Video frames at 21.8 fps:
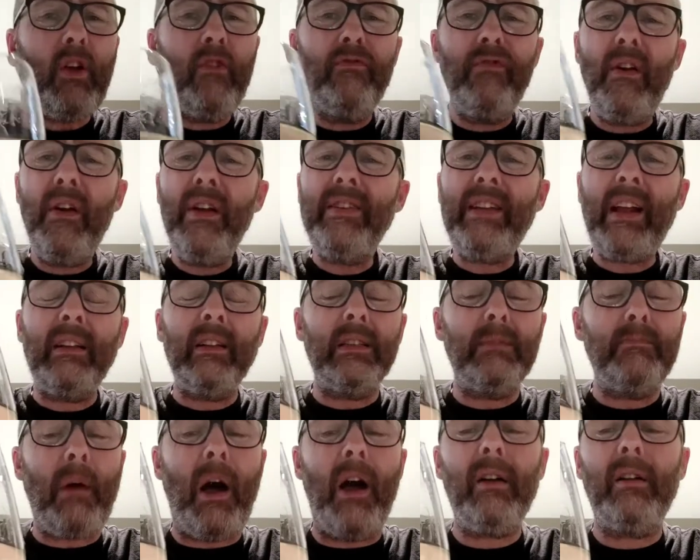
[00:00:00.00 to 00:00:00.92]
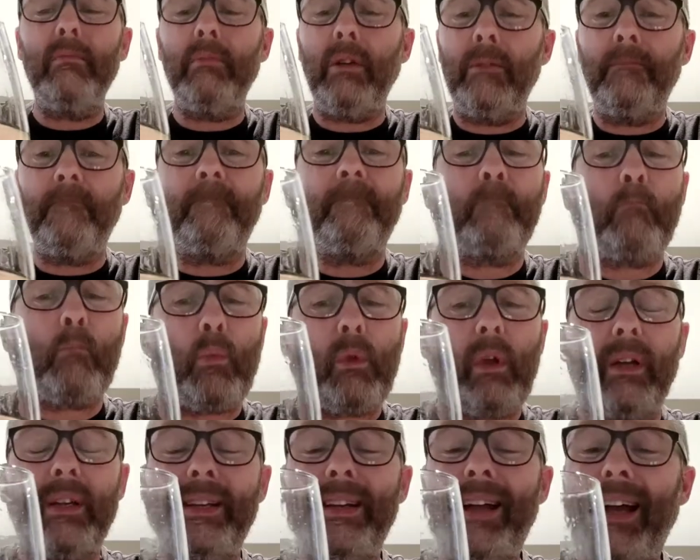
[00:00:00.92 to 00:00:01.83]
Very gentle sparkle,
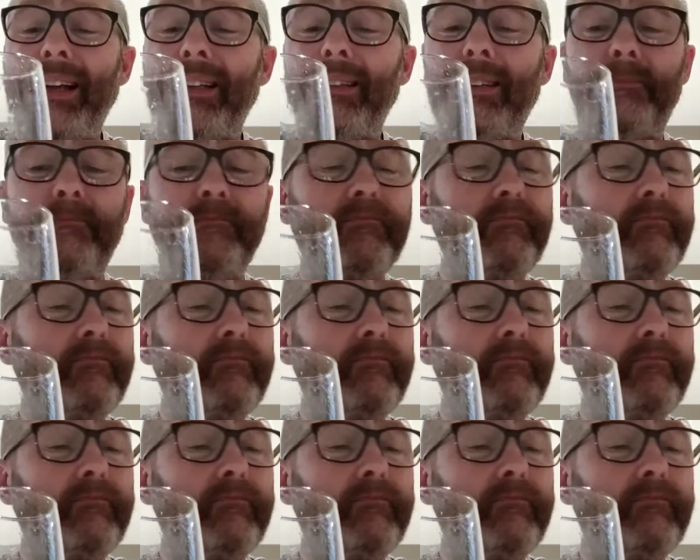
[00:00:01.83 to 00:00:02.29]
but nice.